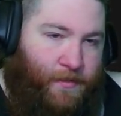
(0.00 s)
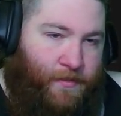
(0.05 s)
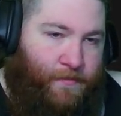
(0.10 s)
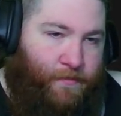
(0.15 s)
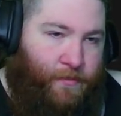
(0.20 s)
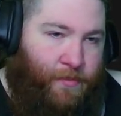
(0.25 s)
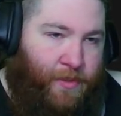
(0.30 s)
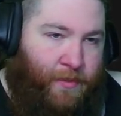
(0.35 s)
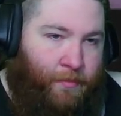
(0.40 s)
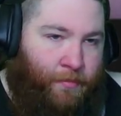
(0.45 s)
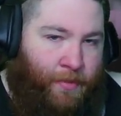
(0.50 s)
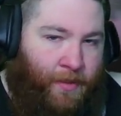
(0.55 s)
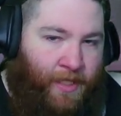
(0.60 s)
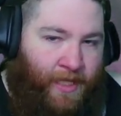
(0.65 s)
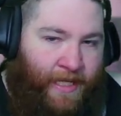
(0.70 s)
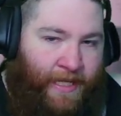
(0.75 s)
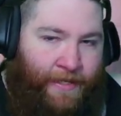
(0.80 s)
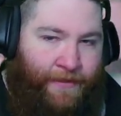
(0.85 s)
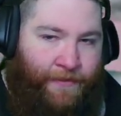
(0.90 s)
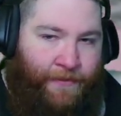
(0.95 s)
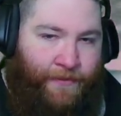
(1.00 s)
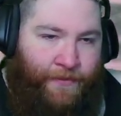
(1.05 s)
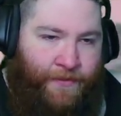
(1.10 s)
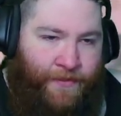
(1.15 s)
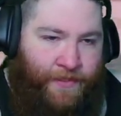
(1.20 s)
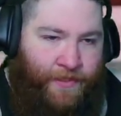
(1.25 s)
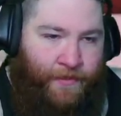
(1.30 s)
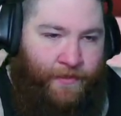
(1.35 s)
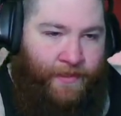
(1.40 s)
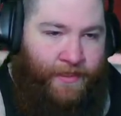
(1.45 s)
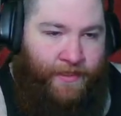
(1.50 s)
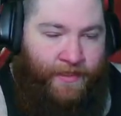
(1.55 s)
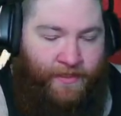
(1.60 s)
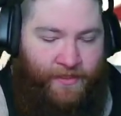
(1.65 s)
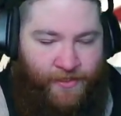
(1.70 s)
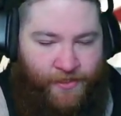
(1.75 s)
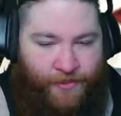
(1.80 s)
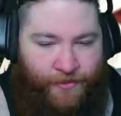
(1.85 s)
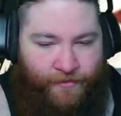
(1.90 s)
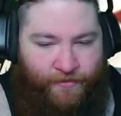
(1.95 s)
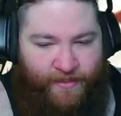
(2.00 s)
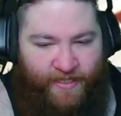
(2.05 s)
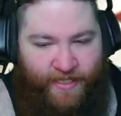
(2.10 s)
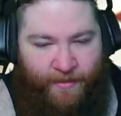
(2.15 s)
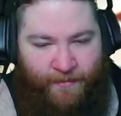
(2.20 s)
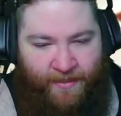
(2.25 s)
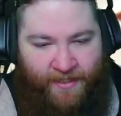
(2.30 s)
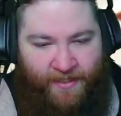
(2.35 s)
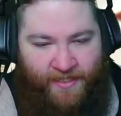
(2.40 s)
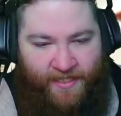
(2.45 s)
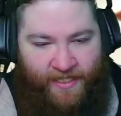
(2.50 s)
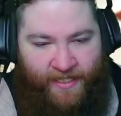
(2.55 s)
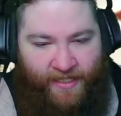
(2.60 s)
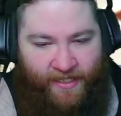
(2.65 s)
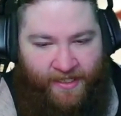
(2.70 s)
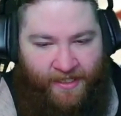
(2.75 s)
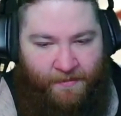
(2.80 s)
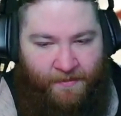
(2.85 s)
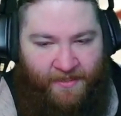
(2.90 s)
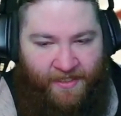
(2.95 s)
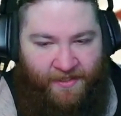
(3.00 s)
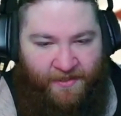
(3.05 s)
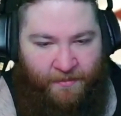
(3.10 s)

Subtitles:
with blathers so he can scream at us handing him another